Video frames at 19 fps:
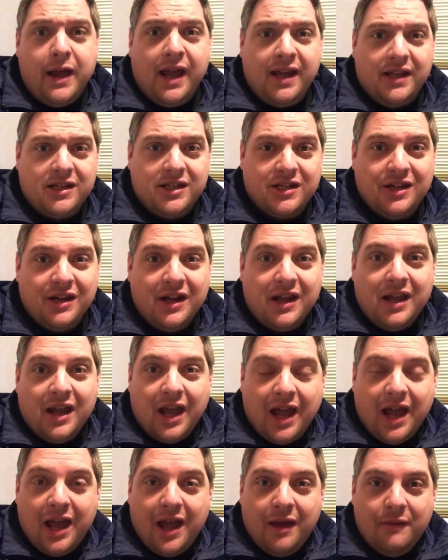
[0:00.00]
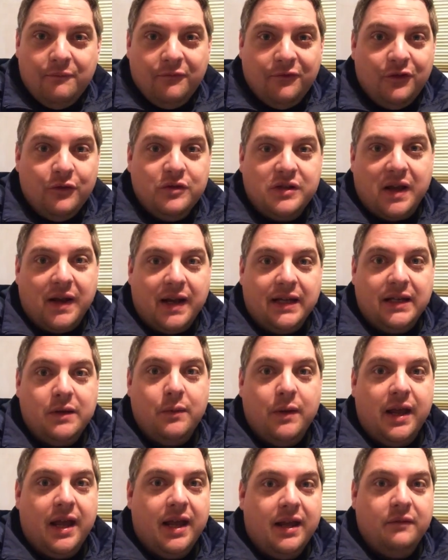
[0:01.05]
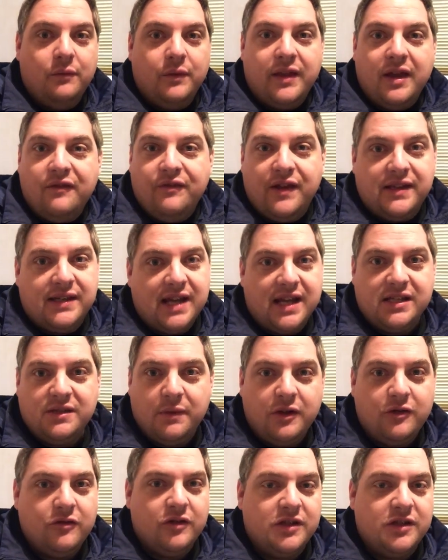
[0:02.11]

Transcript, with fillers: match, um, Falls Count Anywhere, without Phantasmo,